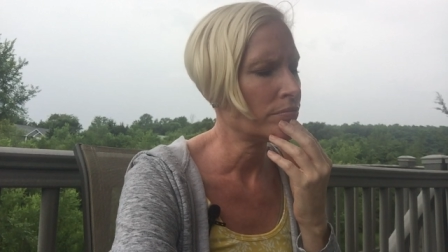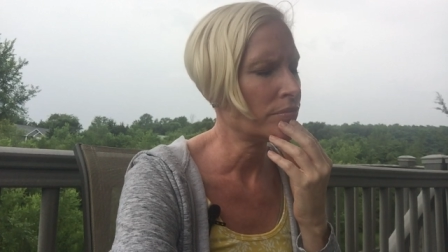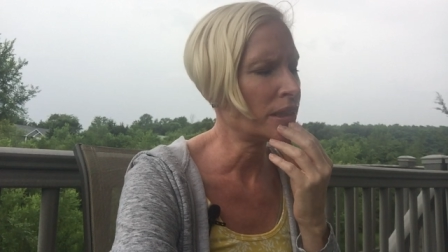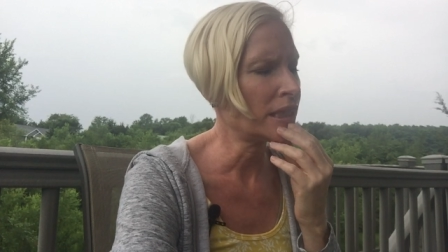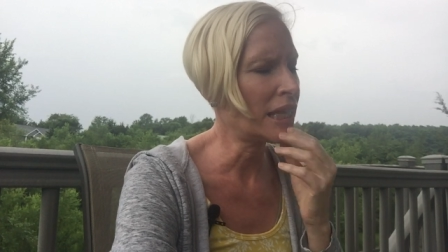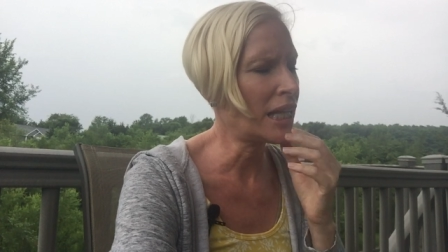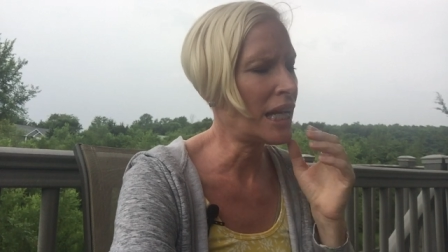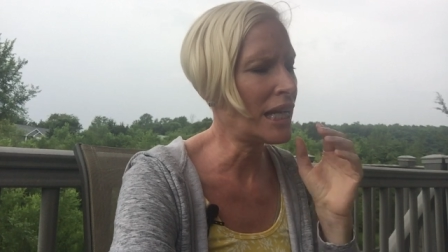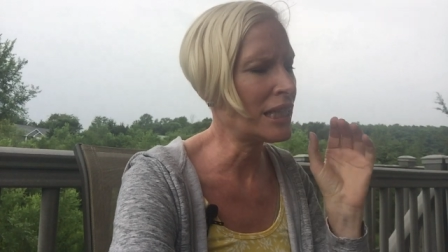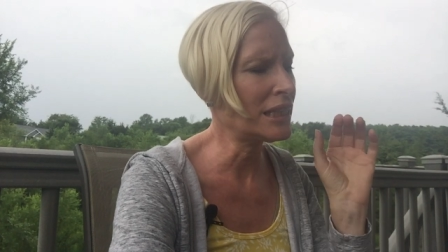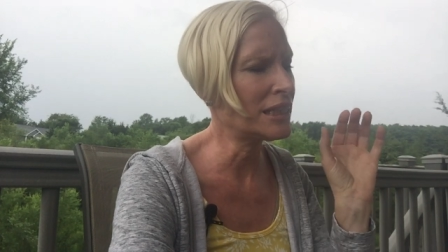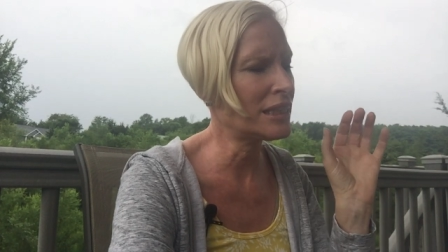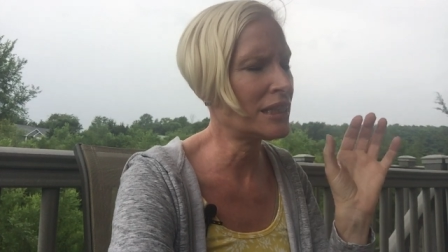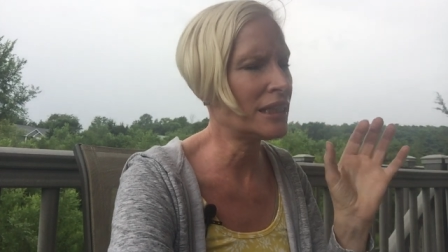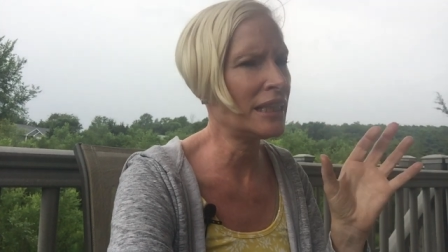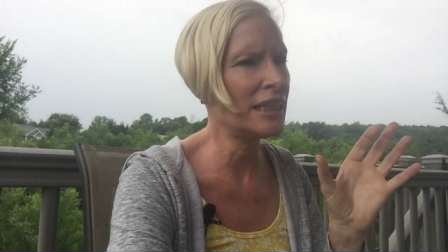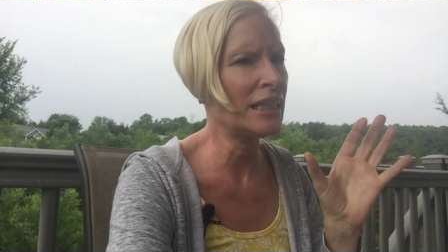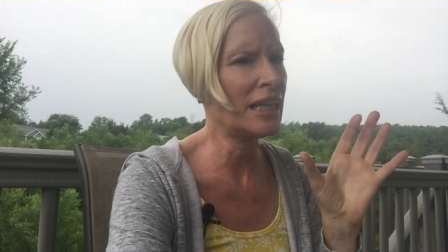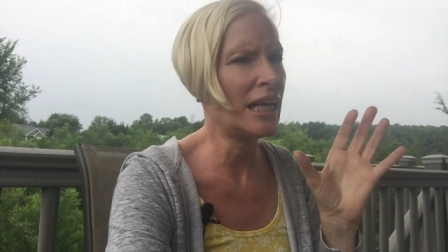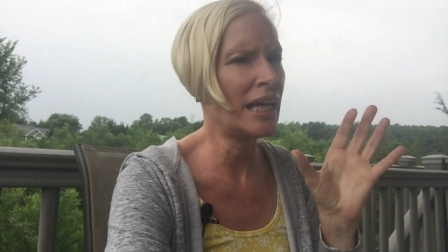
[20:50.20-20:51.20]
Like I can
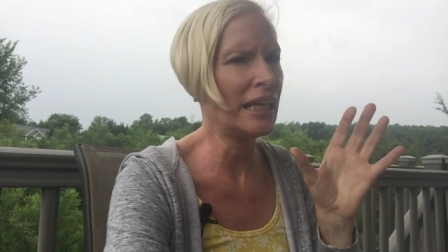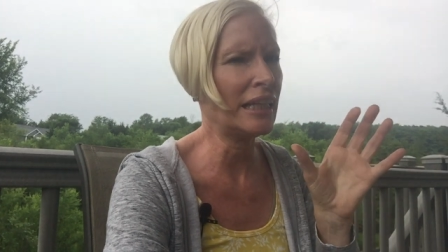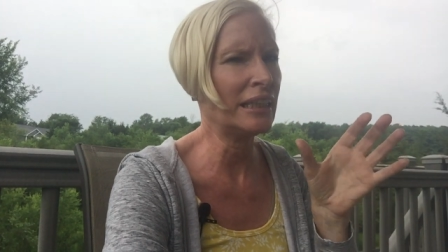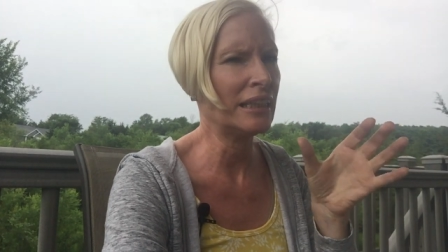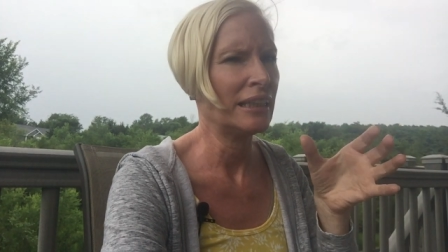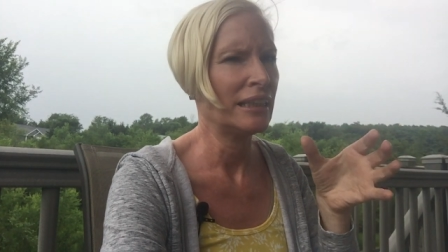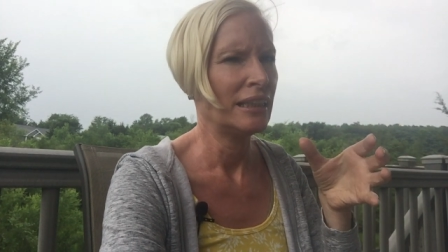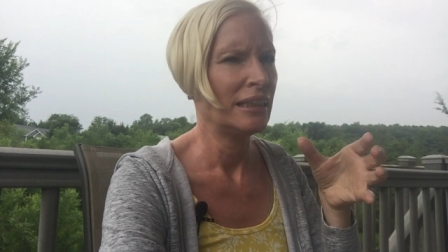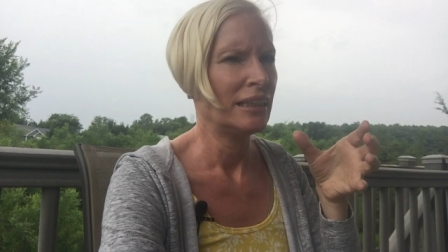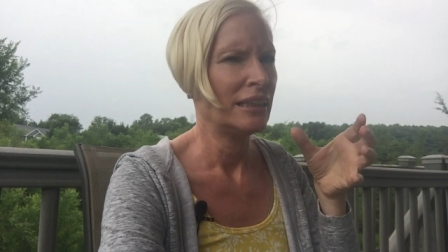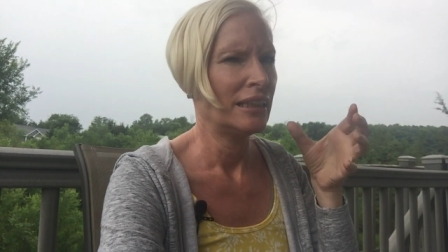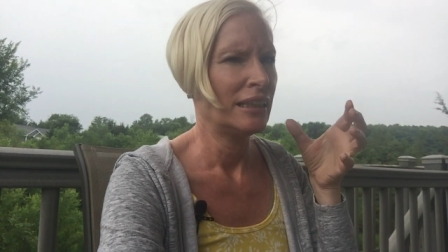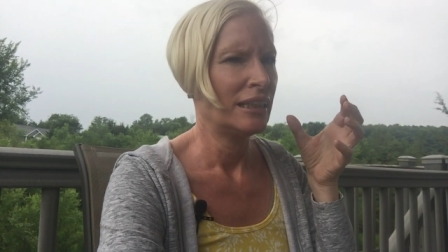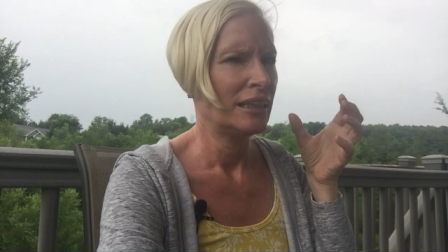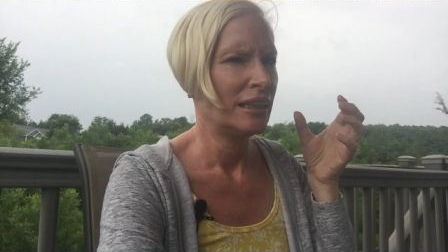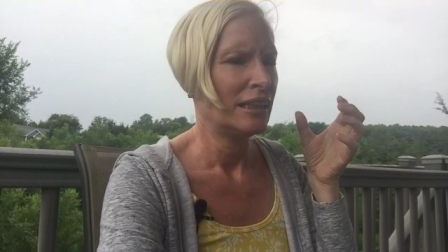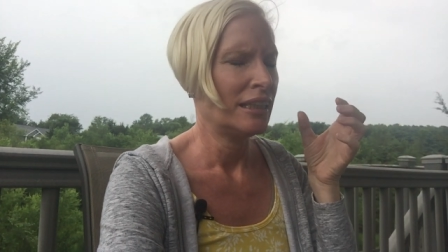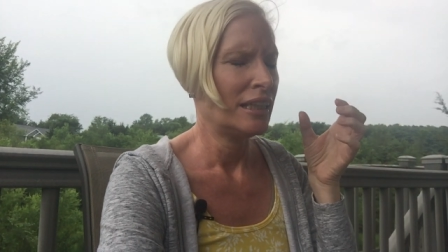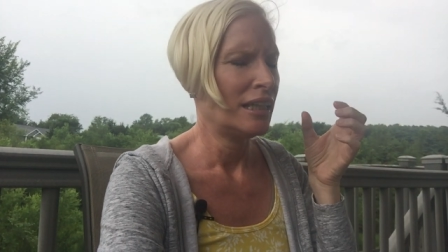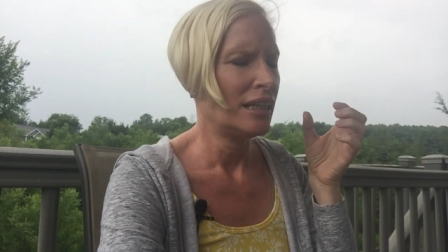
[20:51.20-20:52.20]
see like
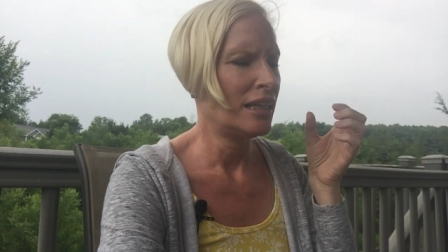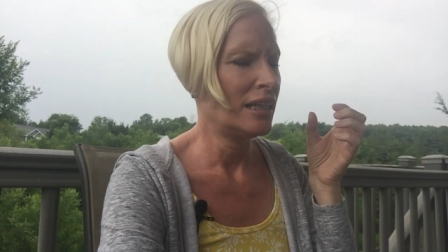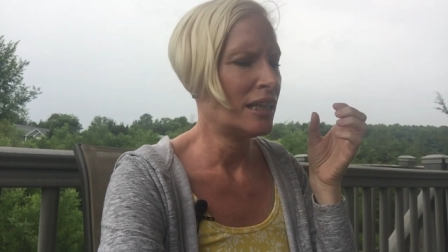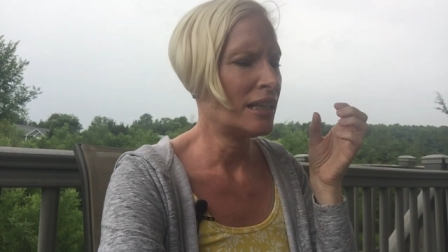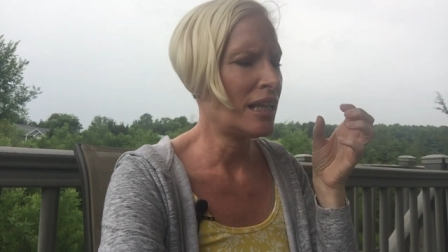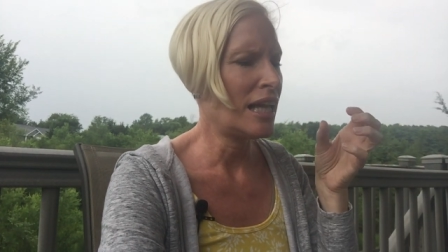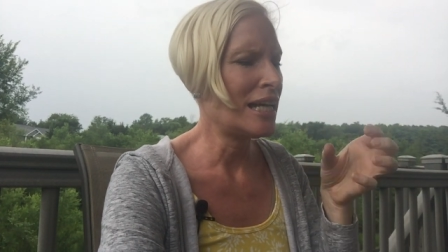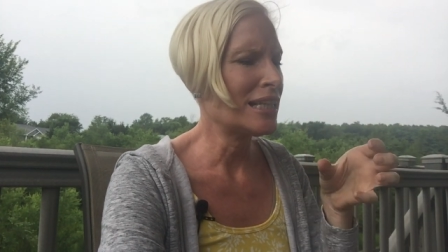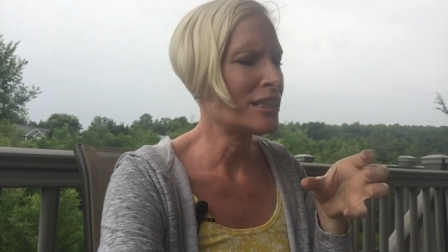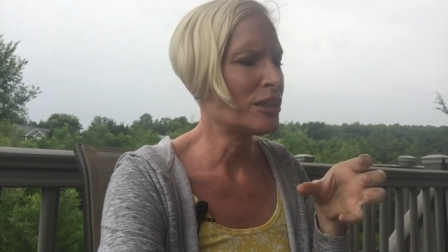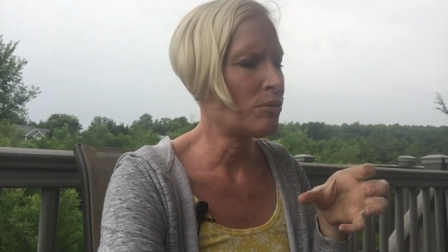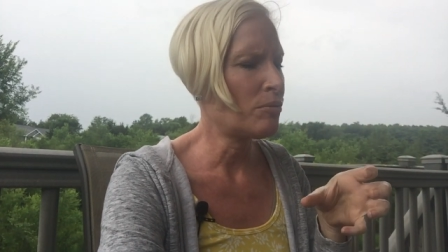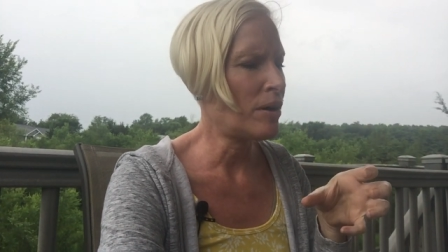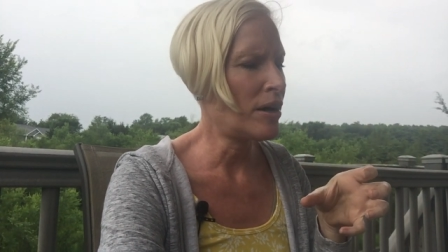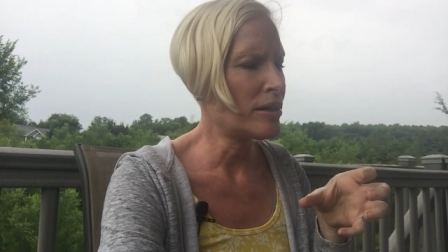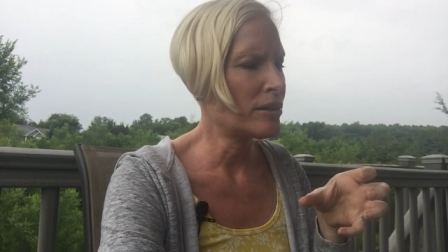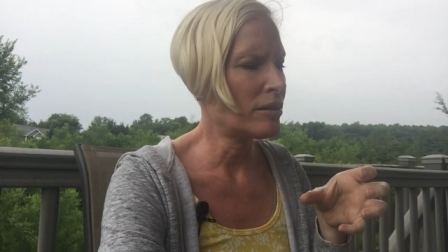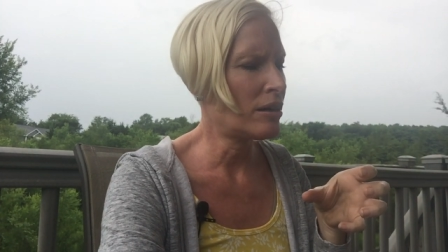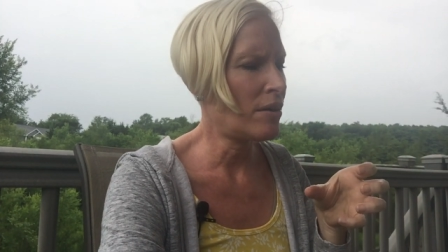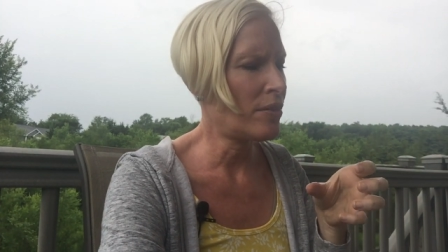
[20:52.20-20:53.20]
a glass of
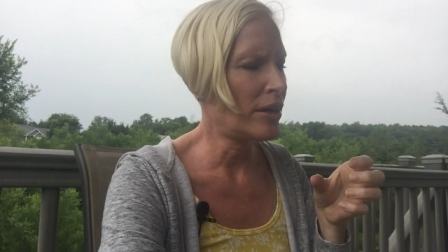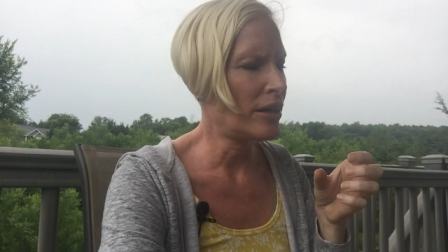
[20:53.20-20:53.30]
water on